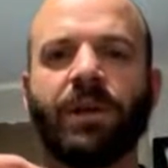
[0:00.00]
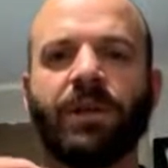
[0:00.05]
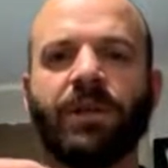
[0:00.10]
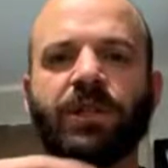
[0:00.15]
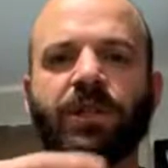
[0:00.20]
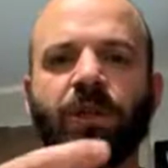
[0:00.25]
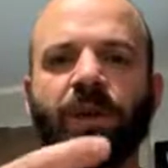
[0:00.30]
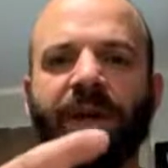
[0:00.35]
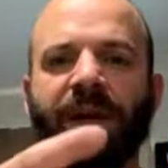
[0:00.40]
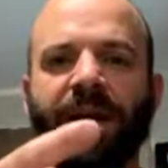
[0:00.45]

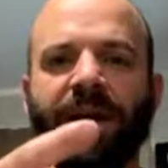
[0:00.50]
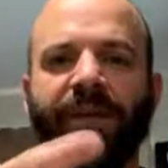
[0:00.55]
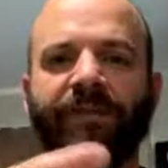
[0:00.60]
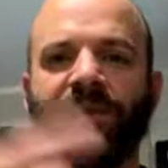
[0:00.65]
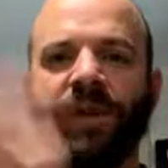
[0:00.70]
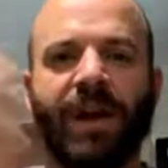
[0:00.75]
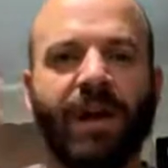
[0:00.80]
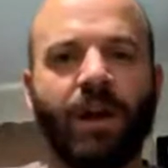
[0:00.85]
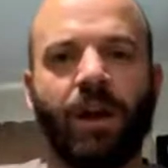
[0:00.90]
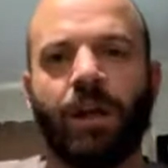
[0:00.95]
So we have,
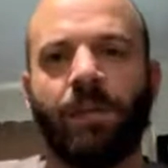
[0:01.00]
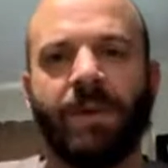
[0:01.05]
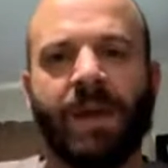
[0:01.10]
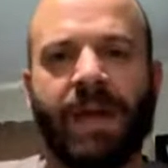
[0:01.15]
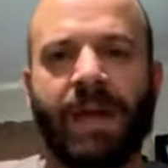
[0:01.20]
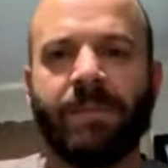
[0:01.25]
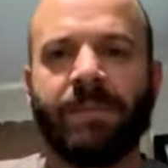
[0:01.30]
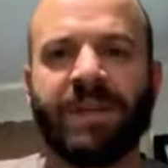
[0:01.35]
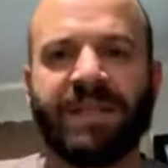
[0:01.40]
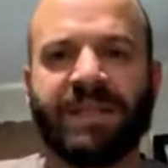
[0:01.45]
I call them
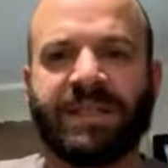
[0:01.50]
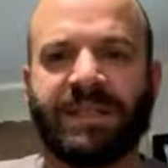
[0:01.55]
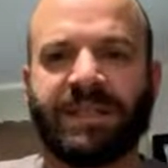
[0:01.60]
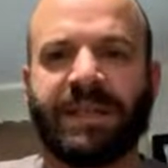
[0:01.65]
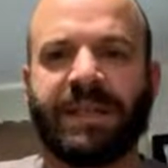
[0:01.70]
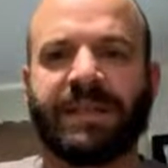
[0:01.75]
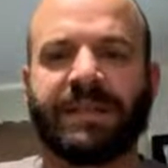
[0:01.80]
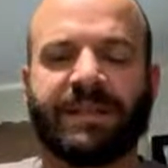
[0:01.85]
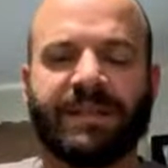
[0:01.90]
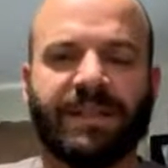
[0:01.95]
A, B,
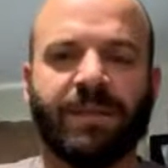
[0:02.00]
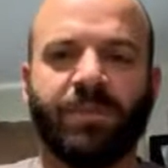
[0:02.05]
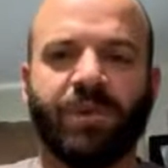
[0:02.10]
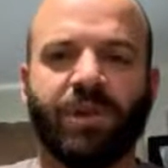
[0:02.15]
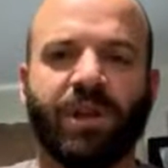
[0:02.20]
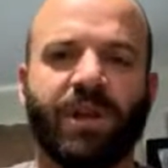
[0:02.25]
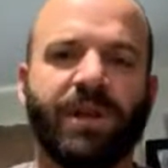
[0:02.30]
C, and C+.